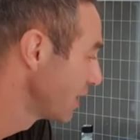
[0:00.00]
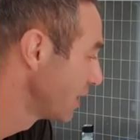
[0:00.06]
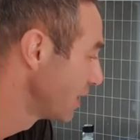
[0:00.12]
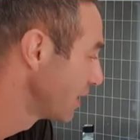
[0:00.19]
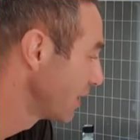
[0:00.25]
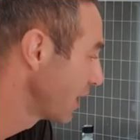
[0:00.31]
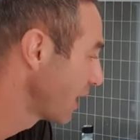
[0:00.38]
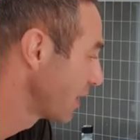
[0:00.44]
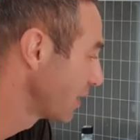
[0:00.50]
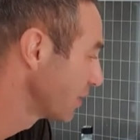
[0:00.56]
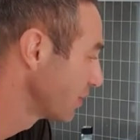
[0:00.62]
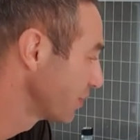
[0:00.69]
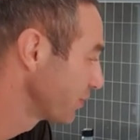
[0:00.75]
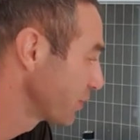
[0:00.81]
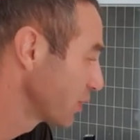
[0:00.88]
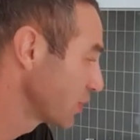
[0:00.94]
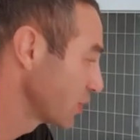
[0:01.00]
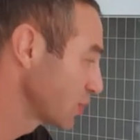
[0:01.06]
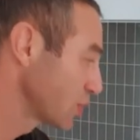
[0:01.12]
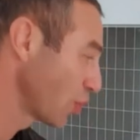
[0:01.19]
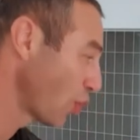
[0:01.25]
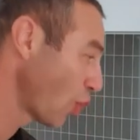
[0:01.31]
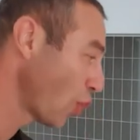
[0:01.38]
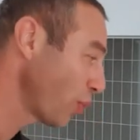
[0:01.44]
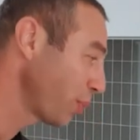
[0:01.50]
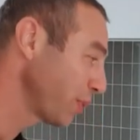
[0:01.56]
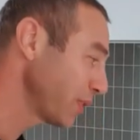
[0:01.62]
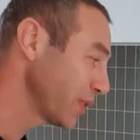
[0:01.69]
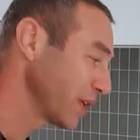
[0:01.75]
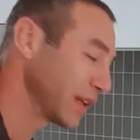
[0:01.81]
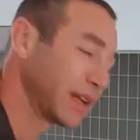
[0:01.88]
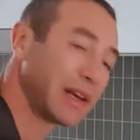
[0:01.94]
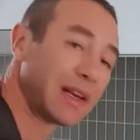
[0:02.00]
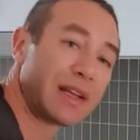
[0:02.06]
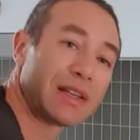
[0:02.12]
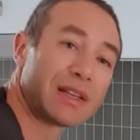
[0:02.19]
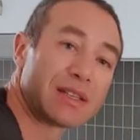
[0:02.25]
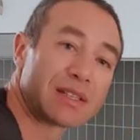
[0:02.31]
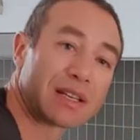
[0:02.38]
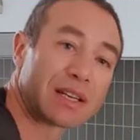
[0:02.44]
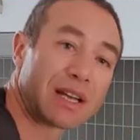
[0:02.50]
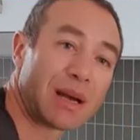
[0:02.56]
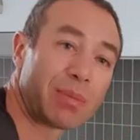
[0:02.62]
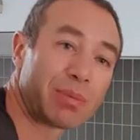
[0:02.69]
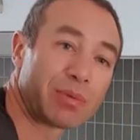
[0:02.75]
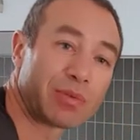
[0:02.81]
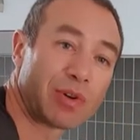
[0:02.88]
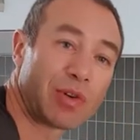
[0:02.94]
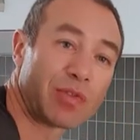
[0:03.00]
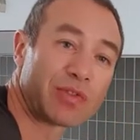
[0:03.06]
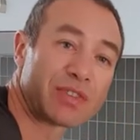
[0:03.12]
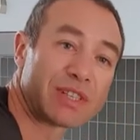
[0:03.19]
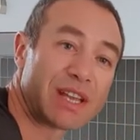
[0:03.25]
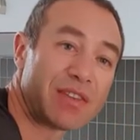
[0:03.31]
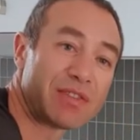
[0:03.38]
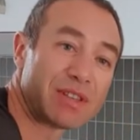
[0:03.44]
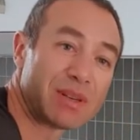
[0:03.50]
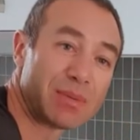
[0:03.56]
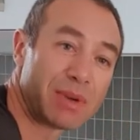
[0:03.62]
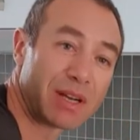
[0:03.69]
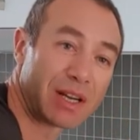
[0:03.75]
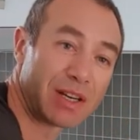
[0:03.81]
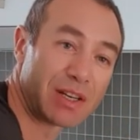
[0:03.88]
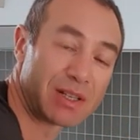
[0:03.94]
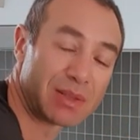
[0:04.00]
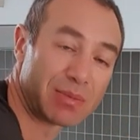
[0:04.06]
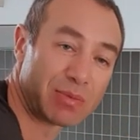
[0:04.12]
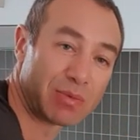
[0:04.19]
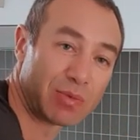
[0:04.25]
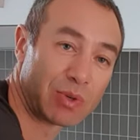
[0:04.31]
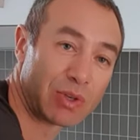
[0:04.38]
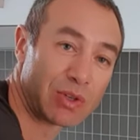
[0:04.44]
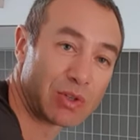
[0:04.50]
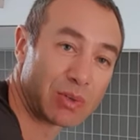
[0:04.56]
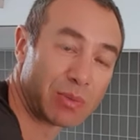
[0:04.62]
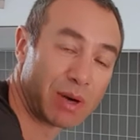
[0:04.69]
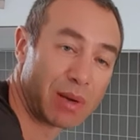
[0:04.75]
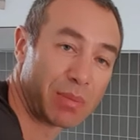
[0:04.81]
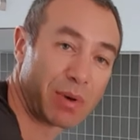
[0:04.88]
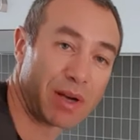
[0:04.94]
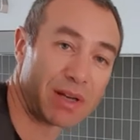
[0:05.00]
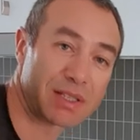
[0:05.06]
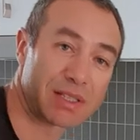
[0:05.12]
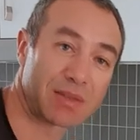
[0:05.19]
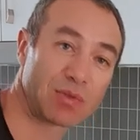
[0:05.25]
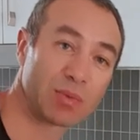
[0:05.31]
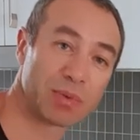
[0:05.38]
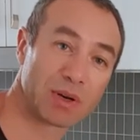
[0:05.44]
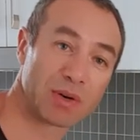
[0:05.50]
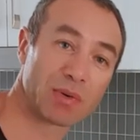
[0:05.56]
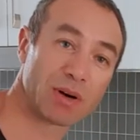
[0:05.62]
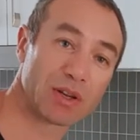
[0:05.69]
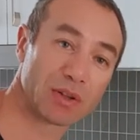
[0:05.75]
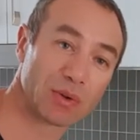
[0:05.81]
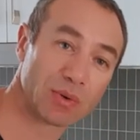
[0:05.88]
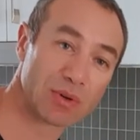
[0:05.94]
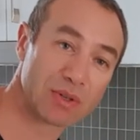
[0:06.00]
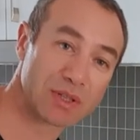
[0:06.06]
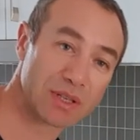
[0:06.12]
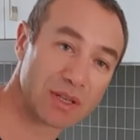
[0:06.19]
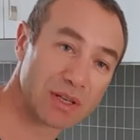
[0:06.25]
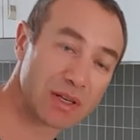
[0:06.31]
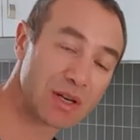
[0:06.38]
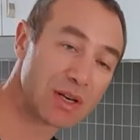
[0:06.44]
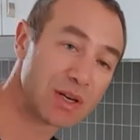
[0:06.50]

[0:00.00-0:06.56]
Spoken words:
Now, to open that lid, there's a couple of safety mechanisms we need to bypass. They will be quite noisy.